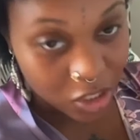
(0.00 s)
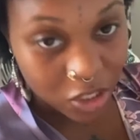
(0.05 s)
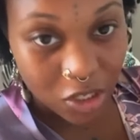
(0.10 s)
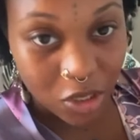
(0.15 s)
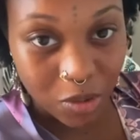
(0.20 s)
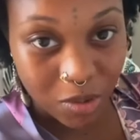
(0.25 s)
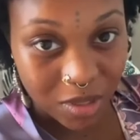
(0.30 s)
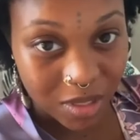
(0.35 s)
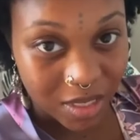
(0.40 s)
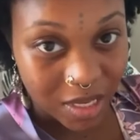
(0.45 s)
she's
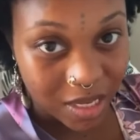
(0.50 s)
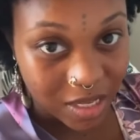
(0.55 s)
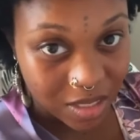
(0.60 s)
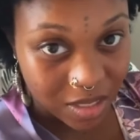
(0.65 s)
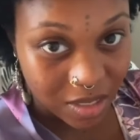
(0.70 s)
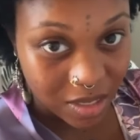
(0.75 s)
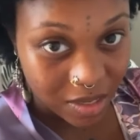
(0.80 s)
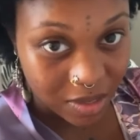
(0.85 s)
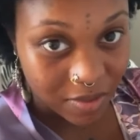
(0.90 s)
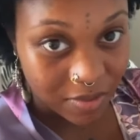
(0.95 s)
so
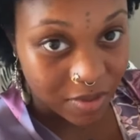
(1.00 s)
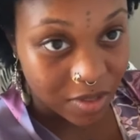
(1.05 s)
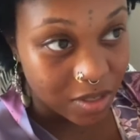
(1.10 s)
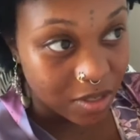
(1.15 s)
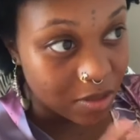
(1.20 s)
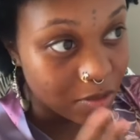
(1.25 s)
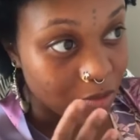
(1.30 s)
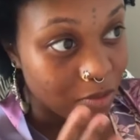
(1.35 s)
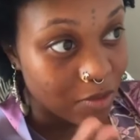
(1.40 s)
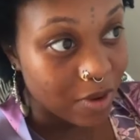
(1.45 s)
sensitive.
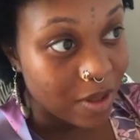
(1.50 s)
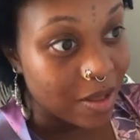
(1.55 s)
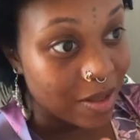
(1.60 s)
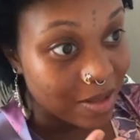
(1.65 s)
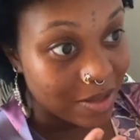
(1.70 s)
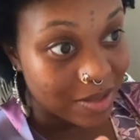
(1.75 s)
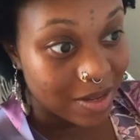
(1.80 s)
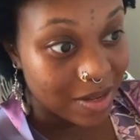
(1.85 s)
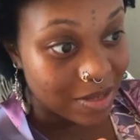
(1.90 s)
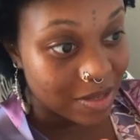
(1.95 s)
She's
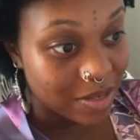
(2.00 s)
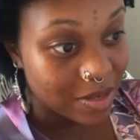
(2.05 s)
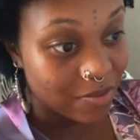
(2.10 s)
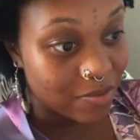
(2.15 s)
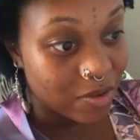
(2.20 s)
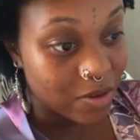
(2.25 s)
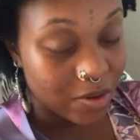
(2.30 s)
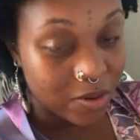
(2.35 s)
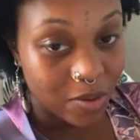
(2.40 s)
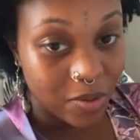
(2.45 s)
really
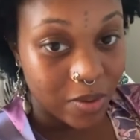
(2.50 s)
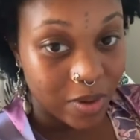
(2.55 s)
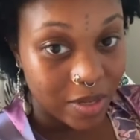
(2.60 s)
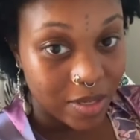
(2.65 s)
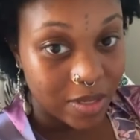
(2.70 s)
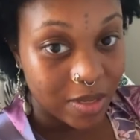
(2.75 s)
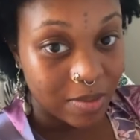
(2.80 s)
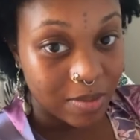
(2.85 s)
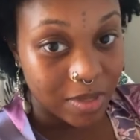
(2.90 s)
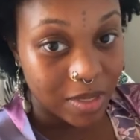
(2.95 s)
sensitive to
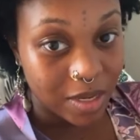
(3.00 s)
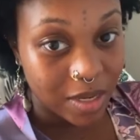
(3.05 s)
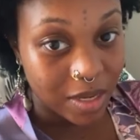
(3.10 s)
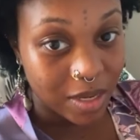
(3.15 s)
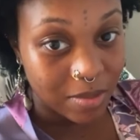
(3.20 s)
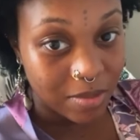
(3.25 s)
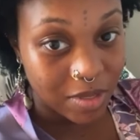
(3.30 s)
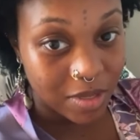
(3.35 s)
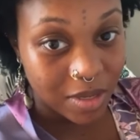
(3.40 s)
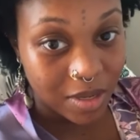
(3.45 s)
noise
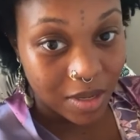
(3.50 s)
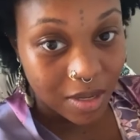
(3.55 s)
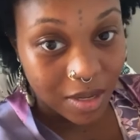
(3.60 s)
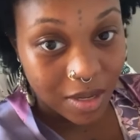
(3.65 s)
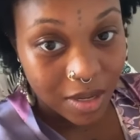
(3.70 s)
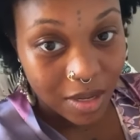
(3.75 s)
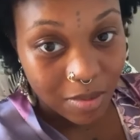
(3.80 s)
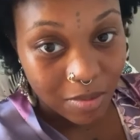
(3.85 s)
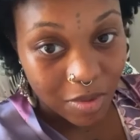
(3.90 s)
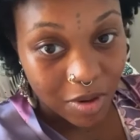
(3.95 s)
sometimes.
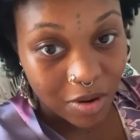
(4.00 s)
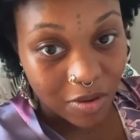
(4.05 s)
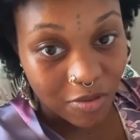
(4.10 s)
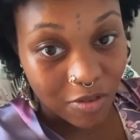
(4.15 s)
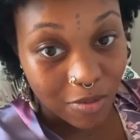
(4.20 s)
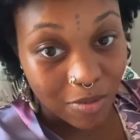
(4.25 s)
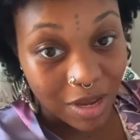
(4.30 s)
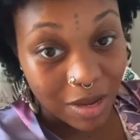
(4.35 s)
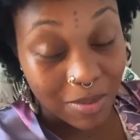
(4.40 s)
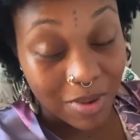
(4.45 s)

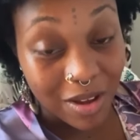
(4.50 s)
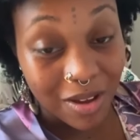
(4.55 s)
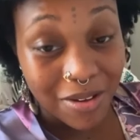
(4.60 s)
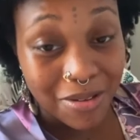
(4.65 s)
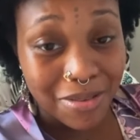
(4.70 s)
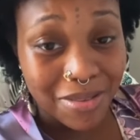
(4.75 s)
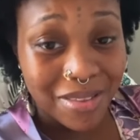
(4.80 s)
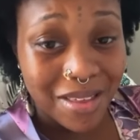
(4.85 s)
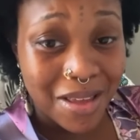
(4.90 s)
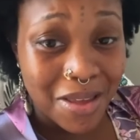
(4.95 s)
Beautiful baby.
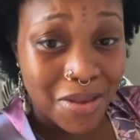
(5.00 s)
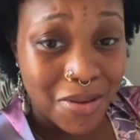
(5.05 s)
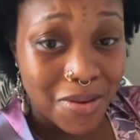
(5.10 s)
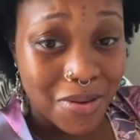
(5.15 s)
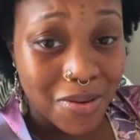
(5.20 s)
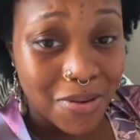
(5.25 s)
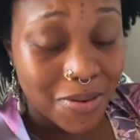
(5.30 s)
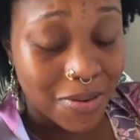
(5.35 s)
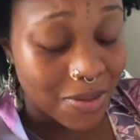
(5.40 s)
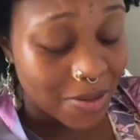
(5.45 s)
Oh, thank
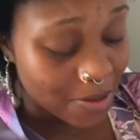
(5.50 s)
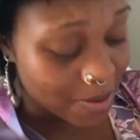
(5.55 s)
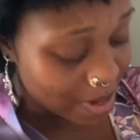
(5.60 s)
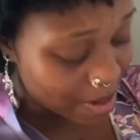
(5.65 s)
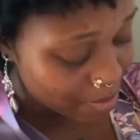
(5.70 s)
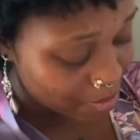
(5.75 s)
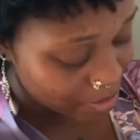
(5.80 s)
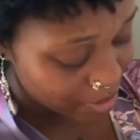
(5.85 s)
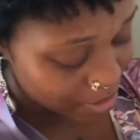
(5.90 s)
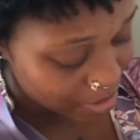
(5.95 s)
you, Kulu.
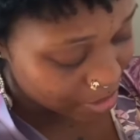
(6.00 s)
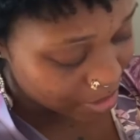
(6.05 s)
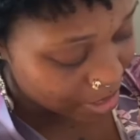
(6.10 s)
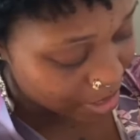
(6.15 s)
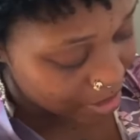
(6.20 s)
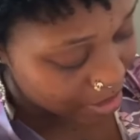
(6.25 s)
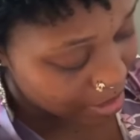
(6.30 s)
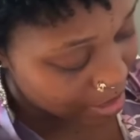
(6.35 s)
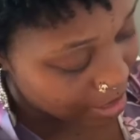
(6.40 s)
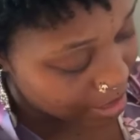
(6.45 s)
I
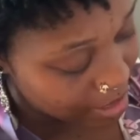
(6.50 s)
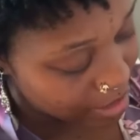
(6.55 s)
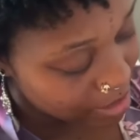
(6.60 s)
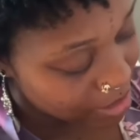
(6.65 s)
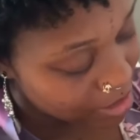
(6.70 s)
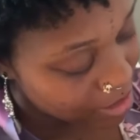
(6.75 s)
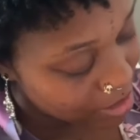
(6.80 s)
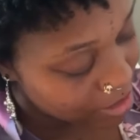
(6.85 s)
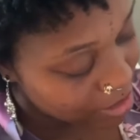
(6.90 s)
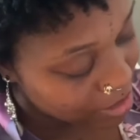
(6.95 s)
appreciate
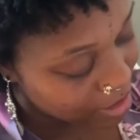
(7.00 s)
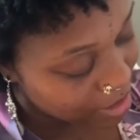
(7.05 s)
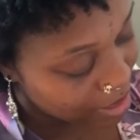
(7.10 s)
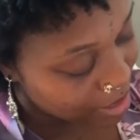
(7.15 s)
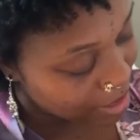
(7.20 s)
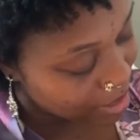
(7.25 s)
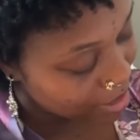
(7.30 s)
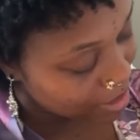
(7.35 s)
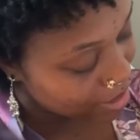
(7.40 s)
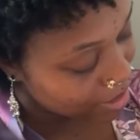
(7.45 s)
that. She's
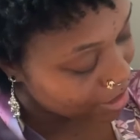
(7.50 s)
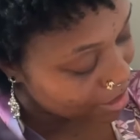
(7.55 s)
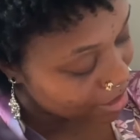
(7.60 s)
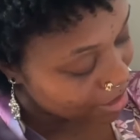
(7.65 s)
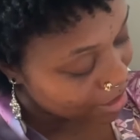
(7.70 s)
like